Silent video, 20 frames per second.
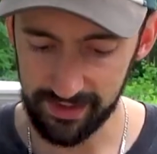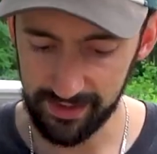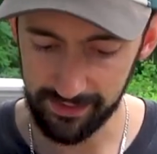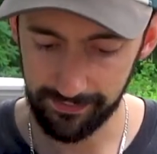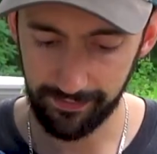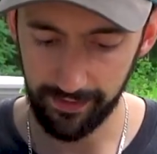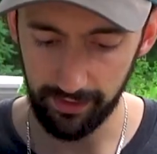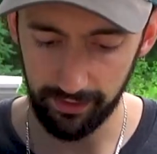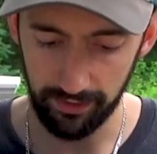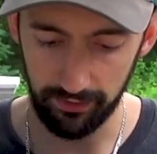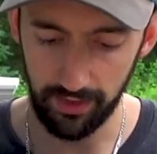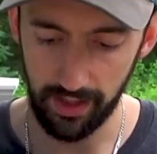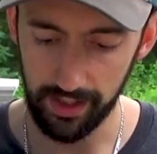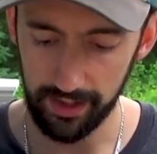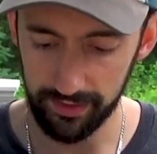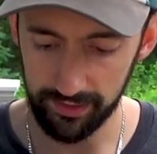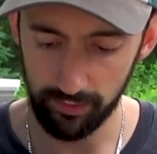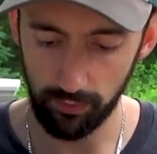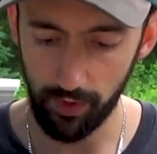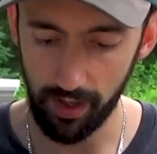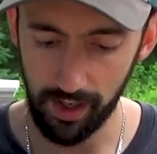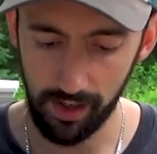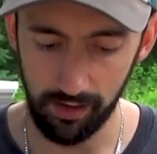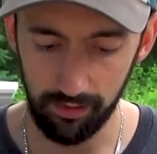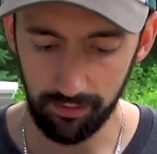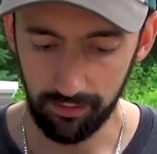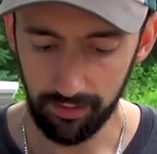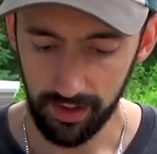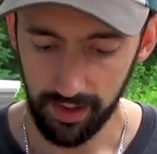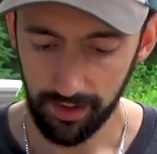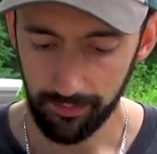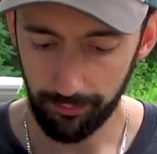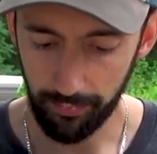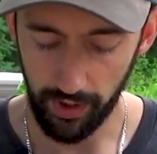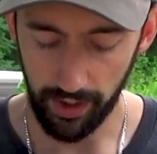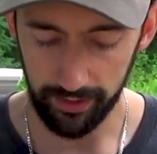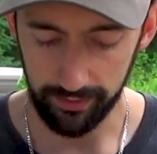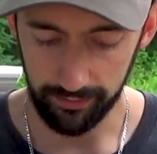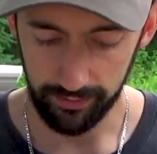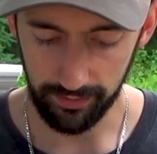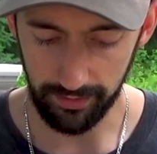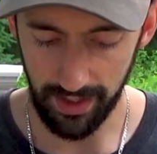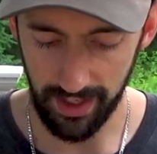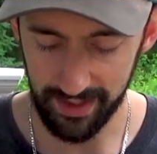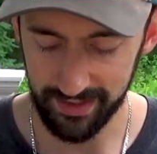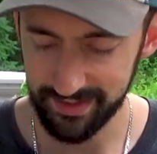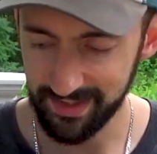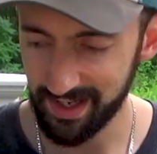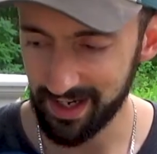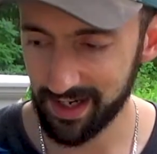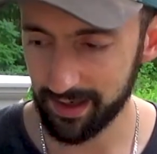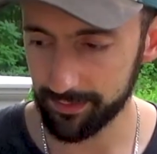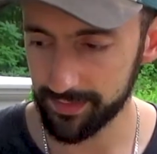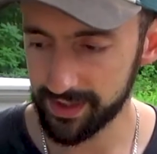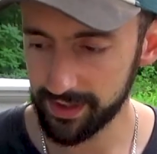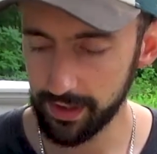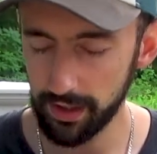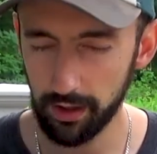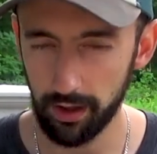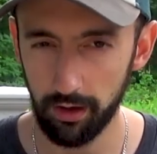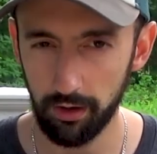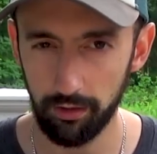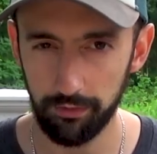is very light as well, but a lot of times, you know,